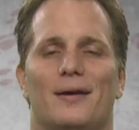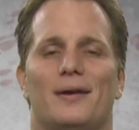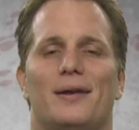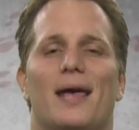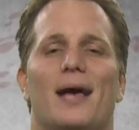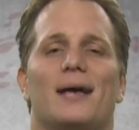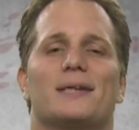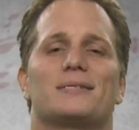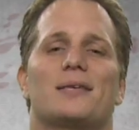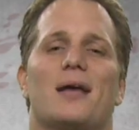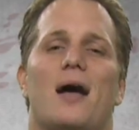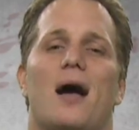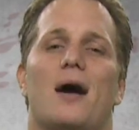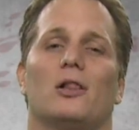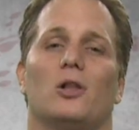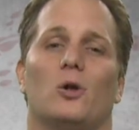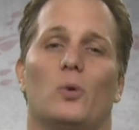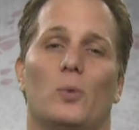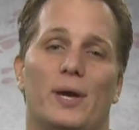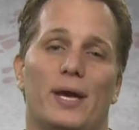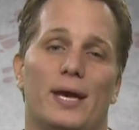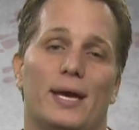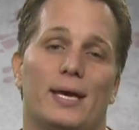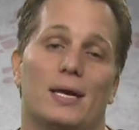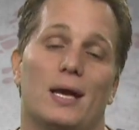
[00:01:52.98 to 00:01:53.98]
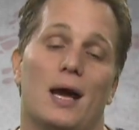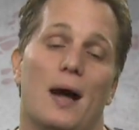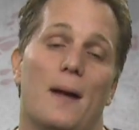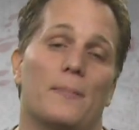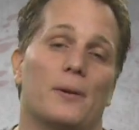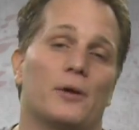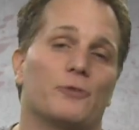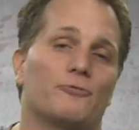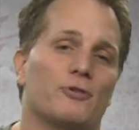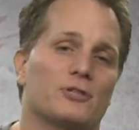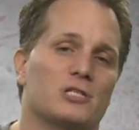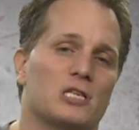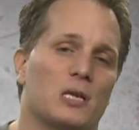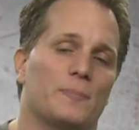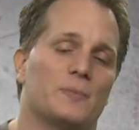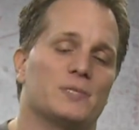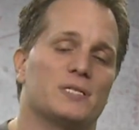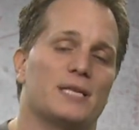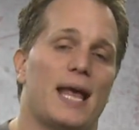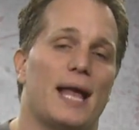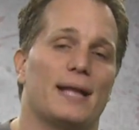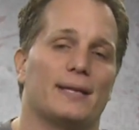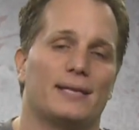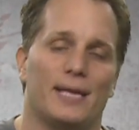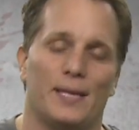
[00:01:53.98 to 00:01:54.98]
Next Halloween, I'm going to dress up as
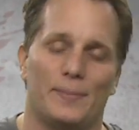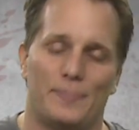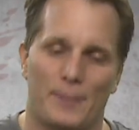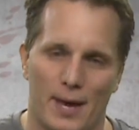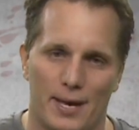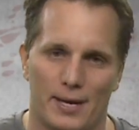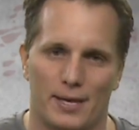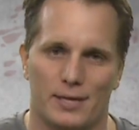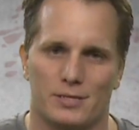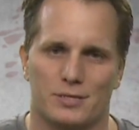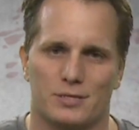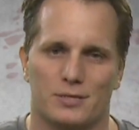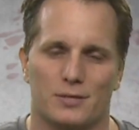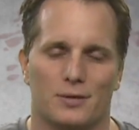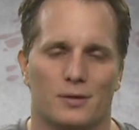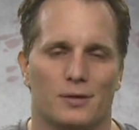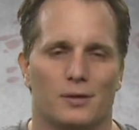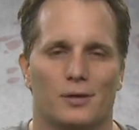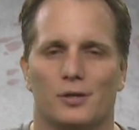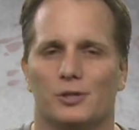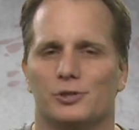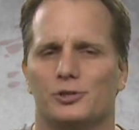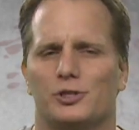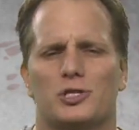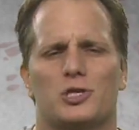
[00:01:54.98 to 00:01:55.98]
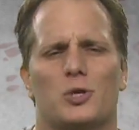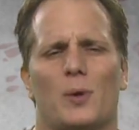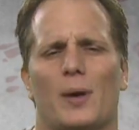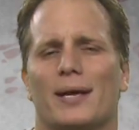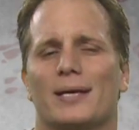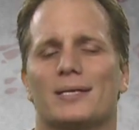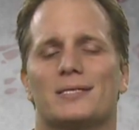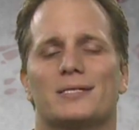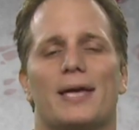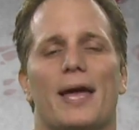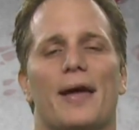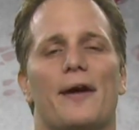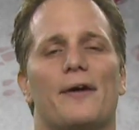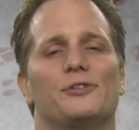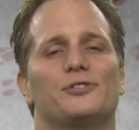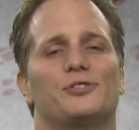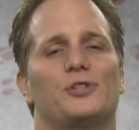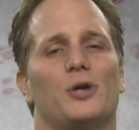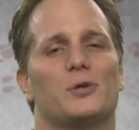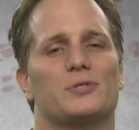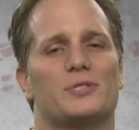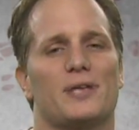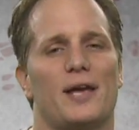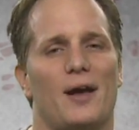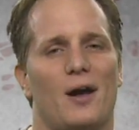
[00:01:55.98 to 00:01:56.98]
Anthony Pettis, just so I can scare
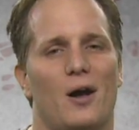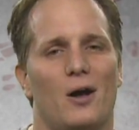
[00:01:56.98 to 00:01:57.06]
Jose